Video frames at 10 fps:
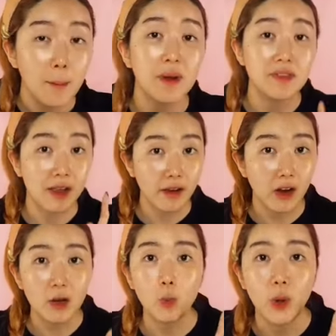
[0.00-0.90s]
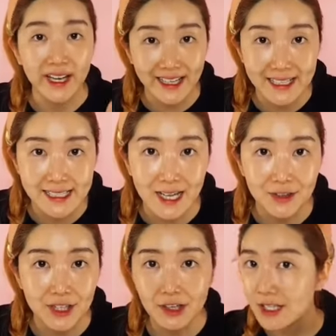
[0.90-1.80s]
But there are whiteheads
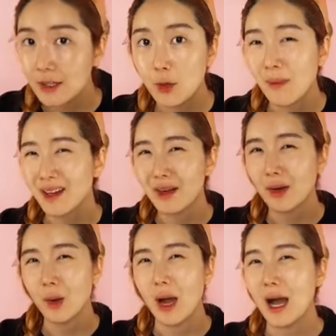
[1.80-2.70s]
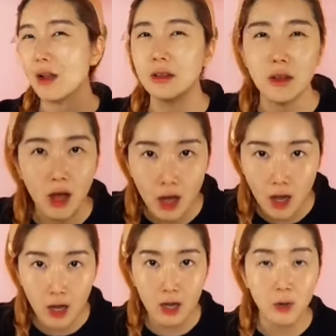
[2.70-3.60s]
out there that no matter how
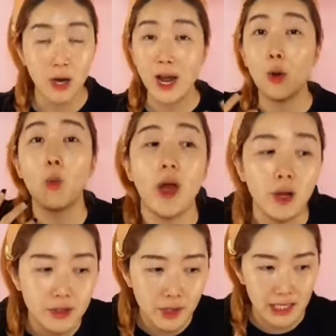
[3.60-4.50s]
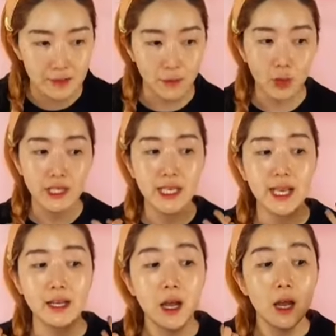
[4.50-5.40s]
long or how well you
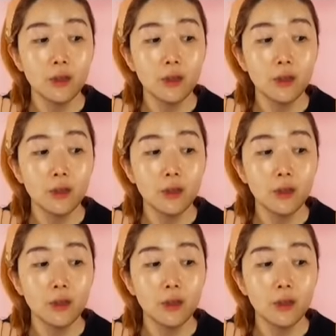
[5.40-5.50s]
exfoliate,